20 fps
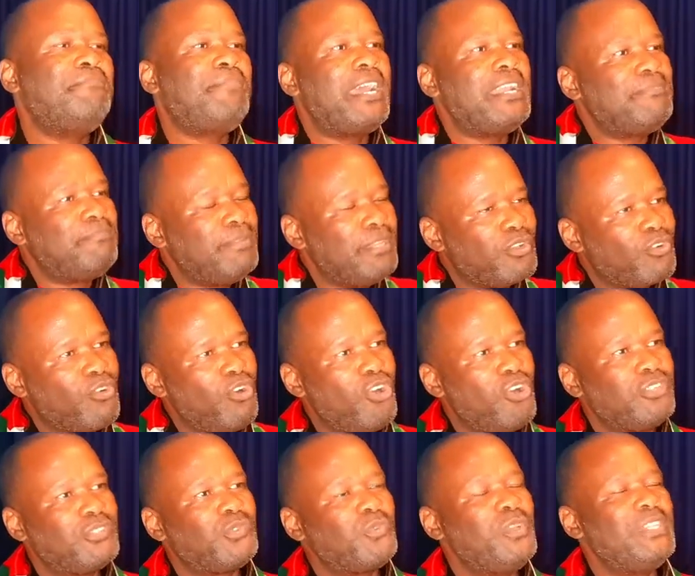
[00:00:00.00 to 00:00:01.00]
But
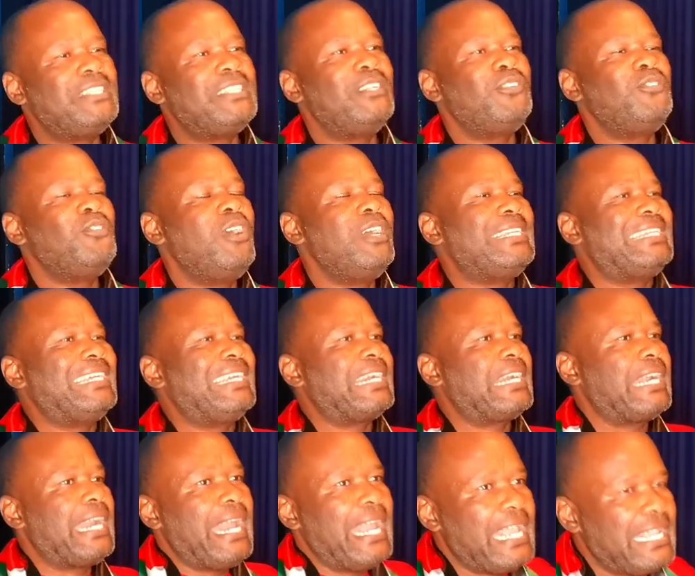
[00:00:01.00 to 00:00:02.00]
because we did not
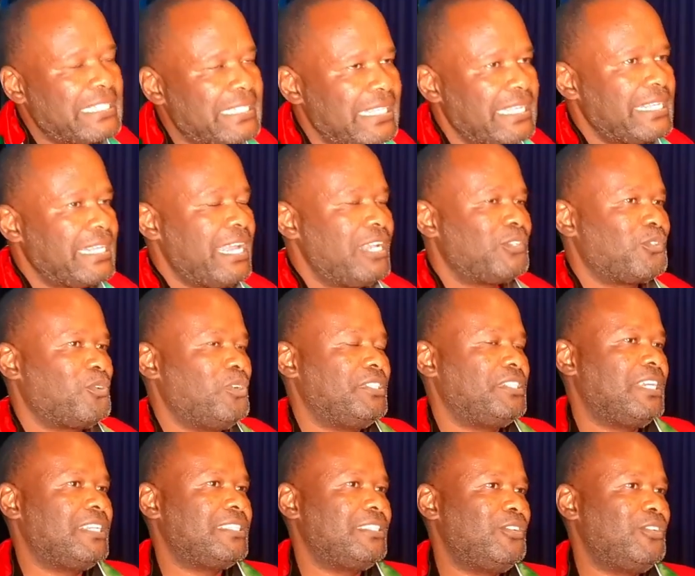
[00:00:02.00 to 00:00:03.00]
raise the class
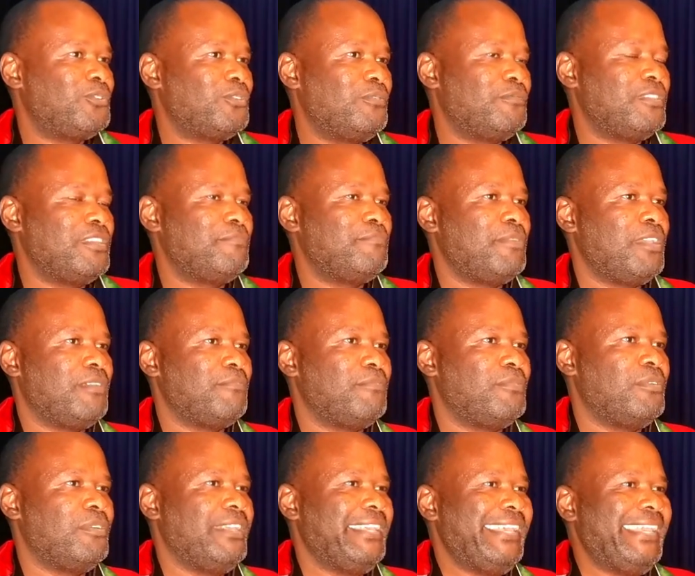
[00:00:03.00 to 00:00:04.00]
consciousness of the
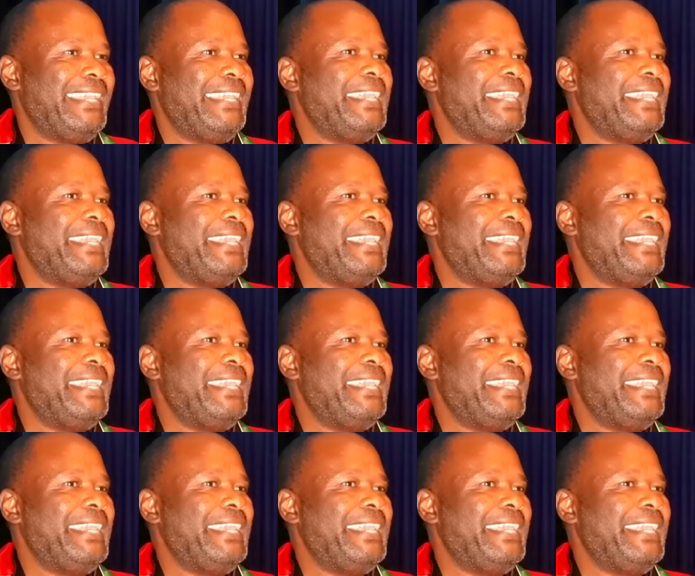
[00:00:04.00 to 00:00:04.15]
people,